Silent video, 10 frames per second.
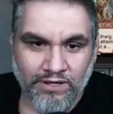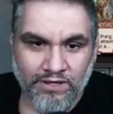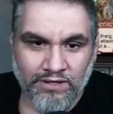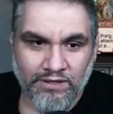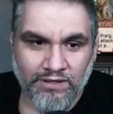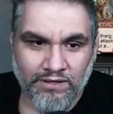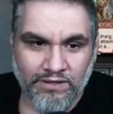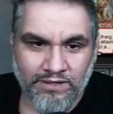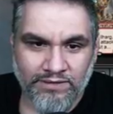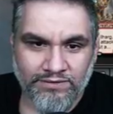
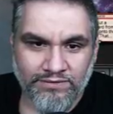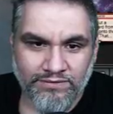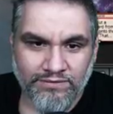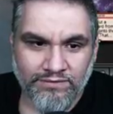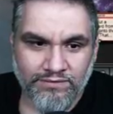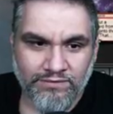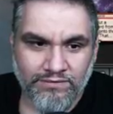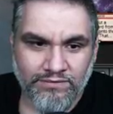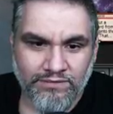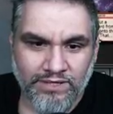Uh, yes
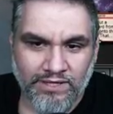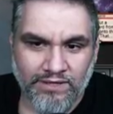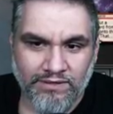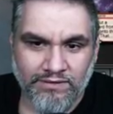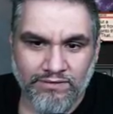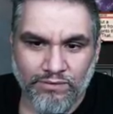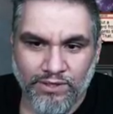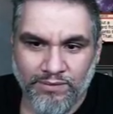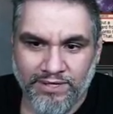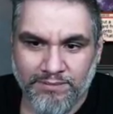and
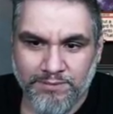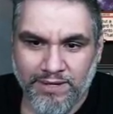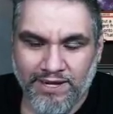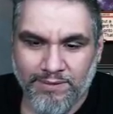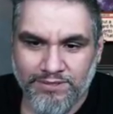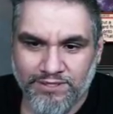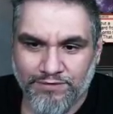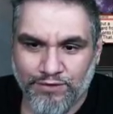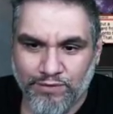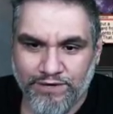Hornet Queen comes back, and we still
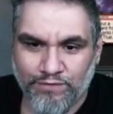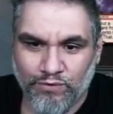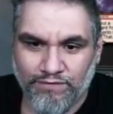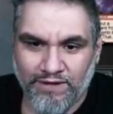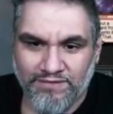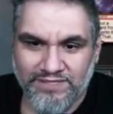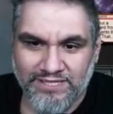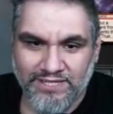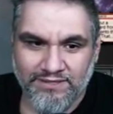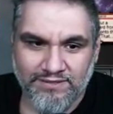have three, four, five,
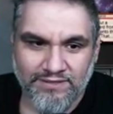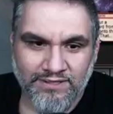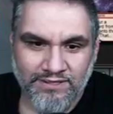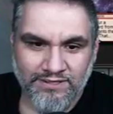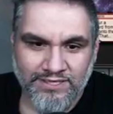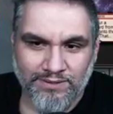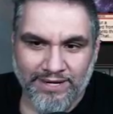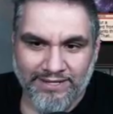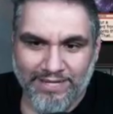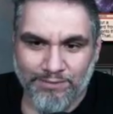six. So
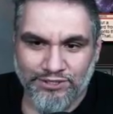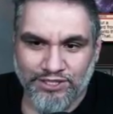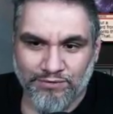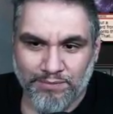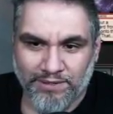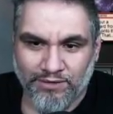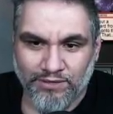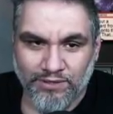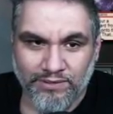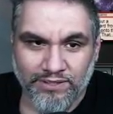any land, we just get to replay
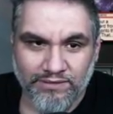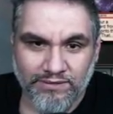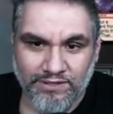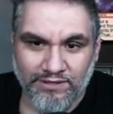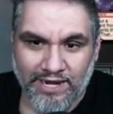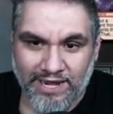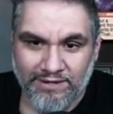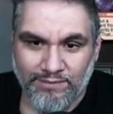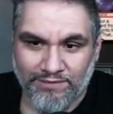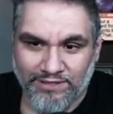Hornet Queen, and they're at
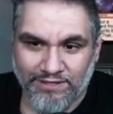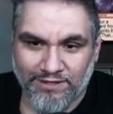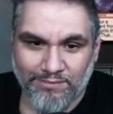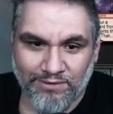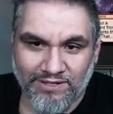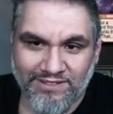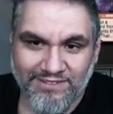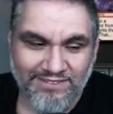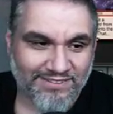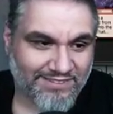eight, and we have lethal on board.
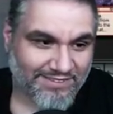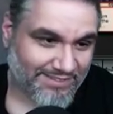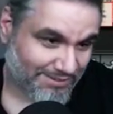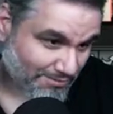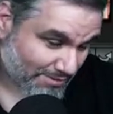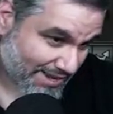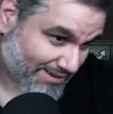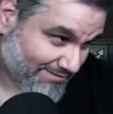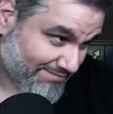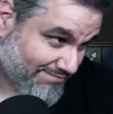
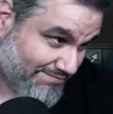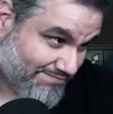Wow.